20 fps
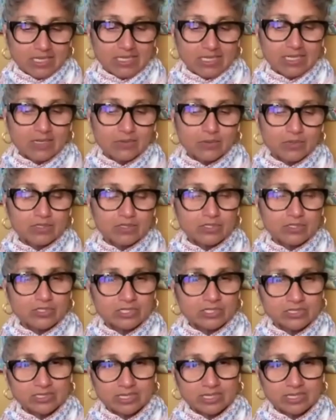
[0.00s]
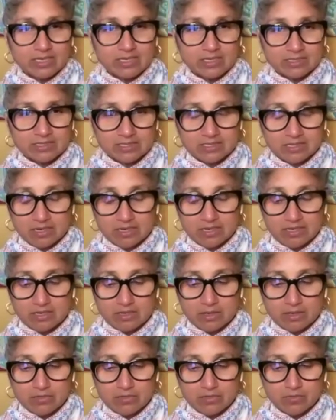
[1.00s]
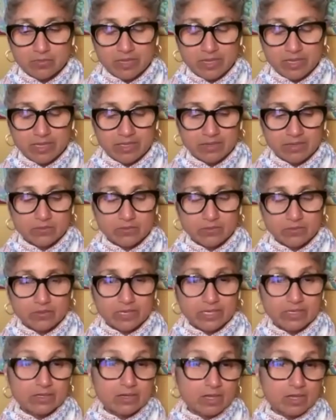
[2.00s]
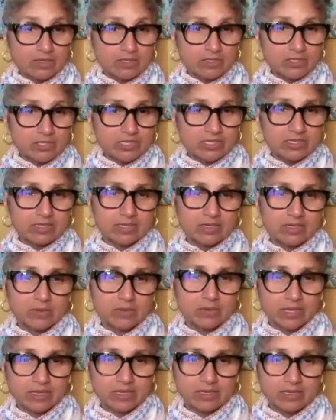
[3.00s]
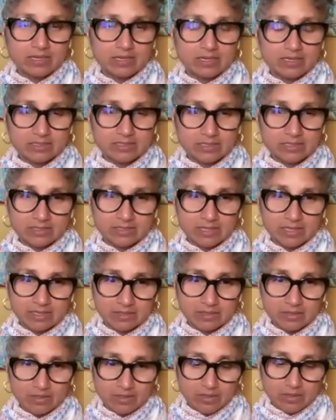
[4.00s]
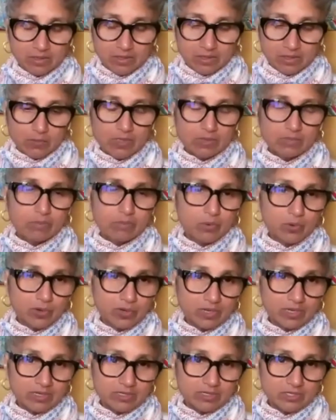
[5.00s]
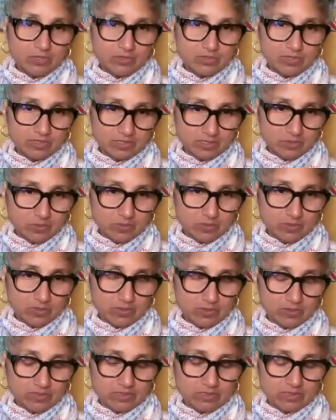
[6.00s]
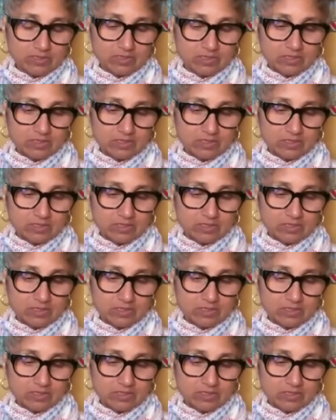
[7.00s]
And I want to just get us started off by acknowledging and recognizing that we're born into this world